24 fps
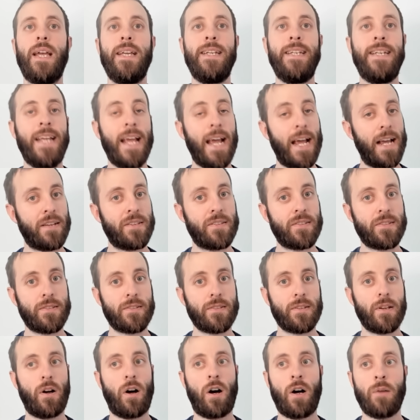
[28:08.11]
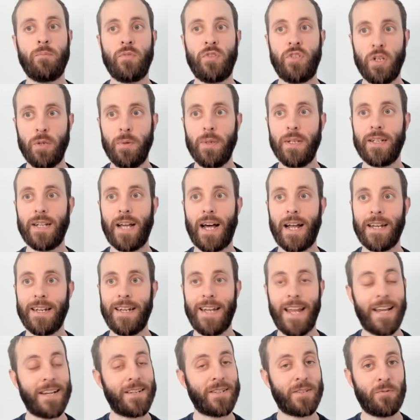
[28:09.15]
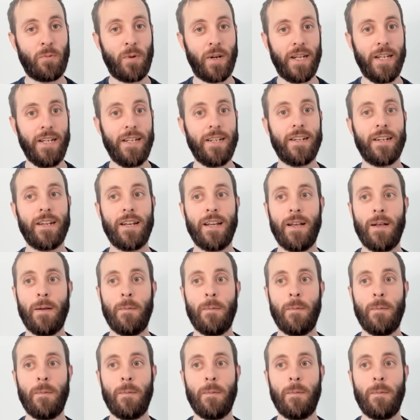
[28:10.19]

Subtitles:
Yes, I'm doing that next week,